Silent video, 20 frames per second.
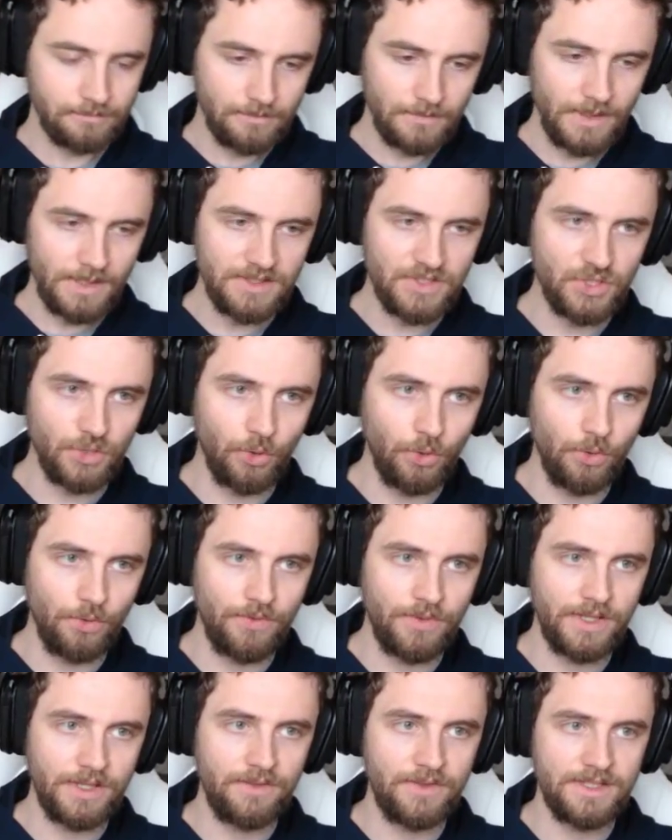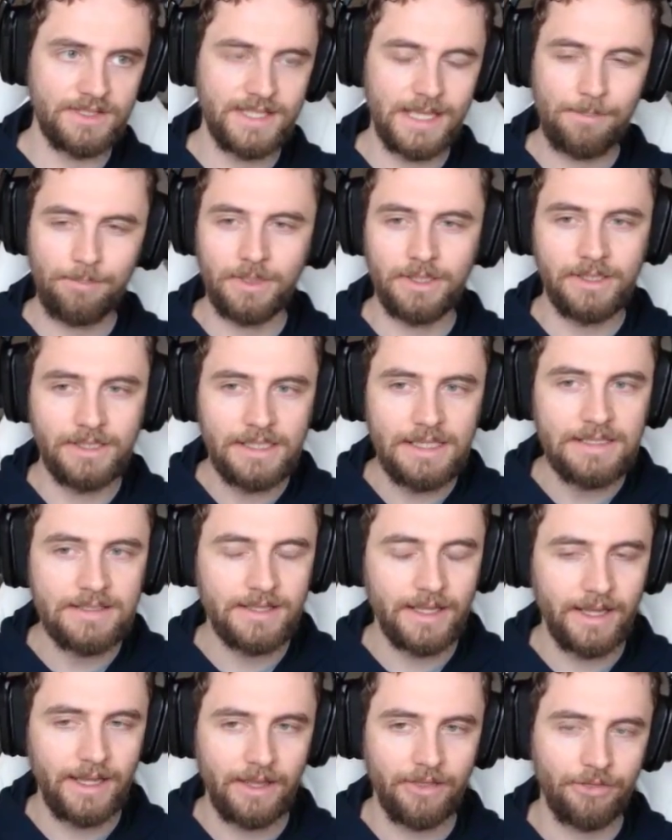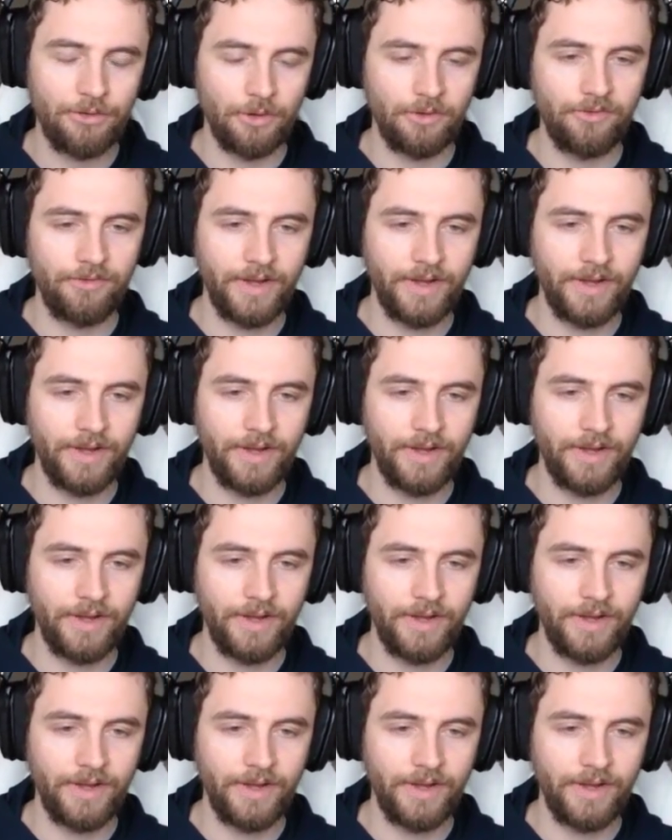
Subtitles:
So the Zeppelin needs that third